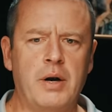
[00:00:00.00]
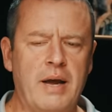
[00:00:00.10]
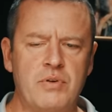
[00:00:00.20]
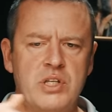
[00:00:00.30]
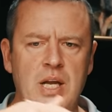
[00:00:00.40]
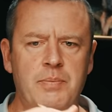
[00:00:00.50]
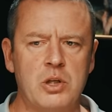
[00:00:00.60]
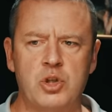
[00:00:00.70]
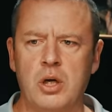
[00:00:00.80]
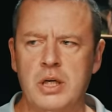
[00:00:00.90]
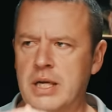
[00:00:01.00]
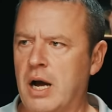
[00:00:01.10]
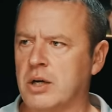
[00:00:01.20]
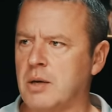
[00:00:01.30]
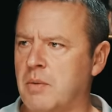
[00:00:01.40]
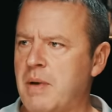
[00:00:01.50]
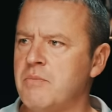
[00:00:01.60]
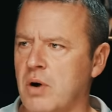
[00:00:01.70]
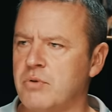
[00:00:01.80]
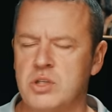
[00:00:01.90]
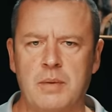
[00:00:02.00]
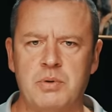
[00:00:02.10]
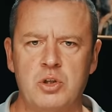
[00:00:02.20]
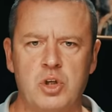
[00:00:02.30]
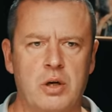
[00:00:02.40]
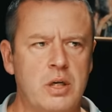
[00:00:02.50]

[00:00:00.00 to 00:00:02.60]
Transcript: on every step of the journey. Yet I can remember every step of the journey.